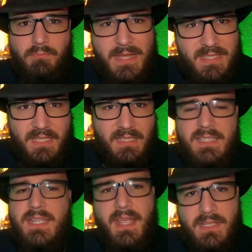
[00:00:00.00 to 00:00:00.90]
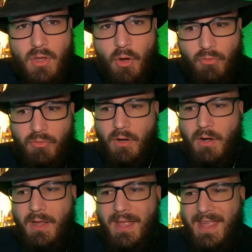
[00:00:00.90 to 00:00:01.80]
basically takes over,
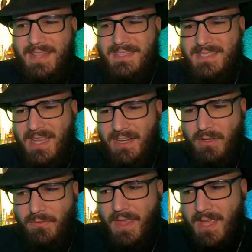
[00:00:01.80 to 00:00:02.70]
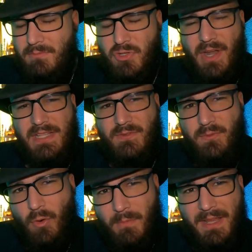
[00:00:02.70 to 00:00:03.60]
instead of him
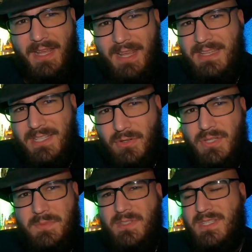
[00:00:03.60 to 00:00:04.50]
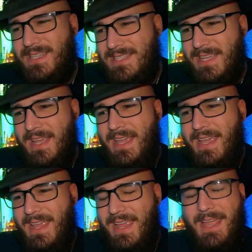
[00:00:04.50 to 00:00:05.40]
transforming into Christmas. Because
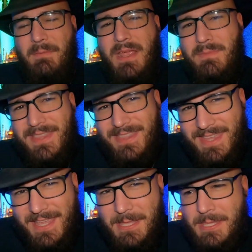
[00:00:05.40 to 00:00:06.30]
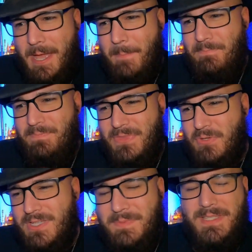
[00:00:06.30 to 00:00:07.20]
it made me think that
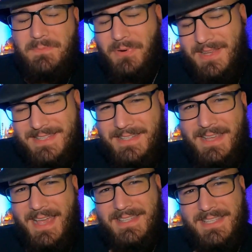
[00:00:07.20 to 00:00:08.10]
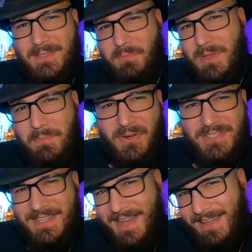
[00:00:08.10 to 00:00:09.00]
Christmas present has a split
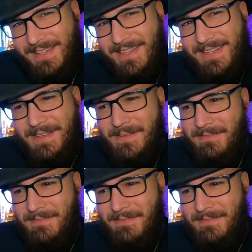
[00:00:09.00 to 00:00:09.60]
personality,